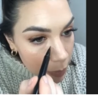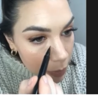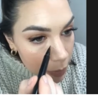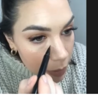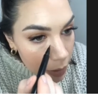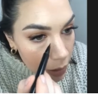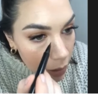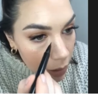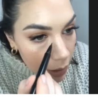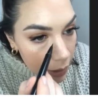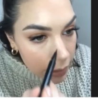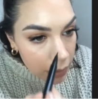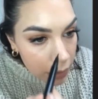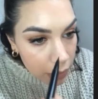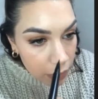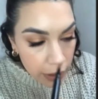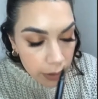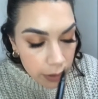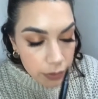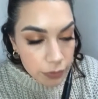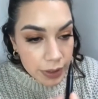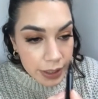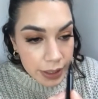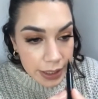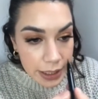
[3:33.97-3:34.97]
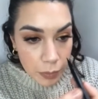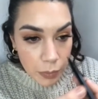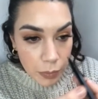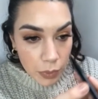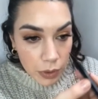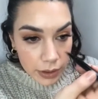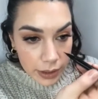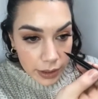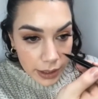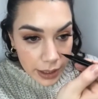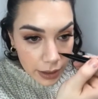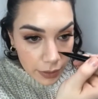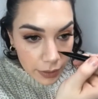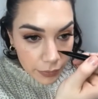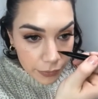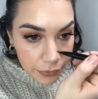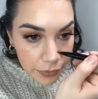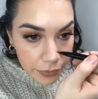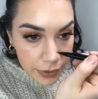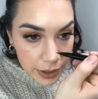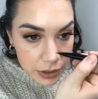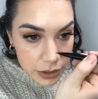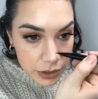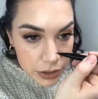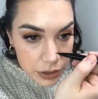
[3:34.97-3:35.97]
are like, "Oh, I really want that
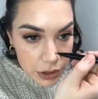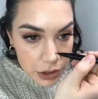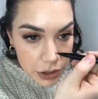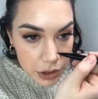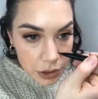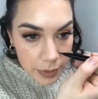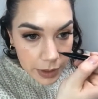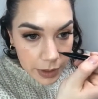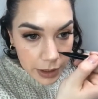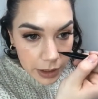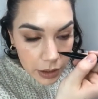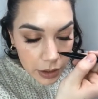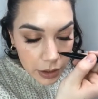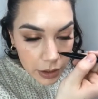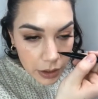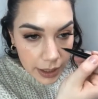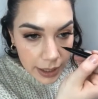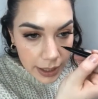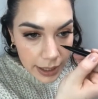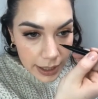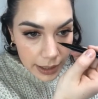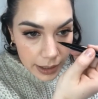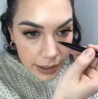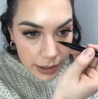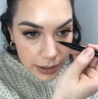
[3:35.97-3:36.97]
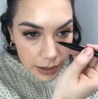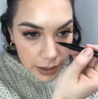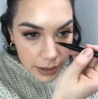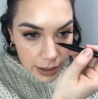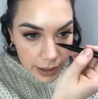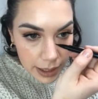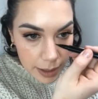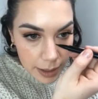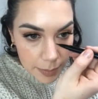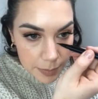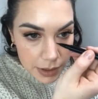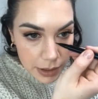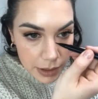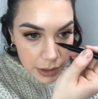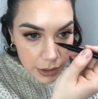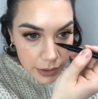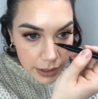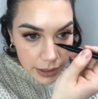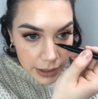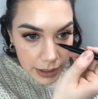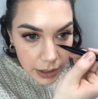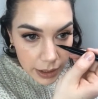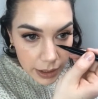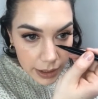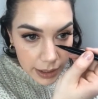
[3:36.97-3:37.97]
fresh, dewy look," and
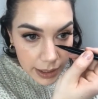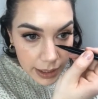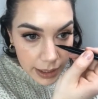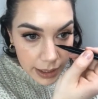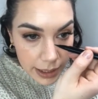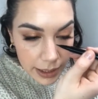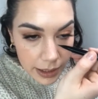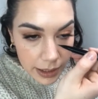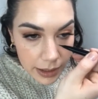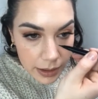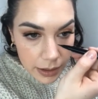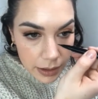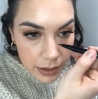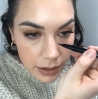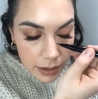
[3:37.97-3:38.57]
absolutely, like it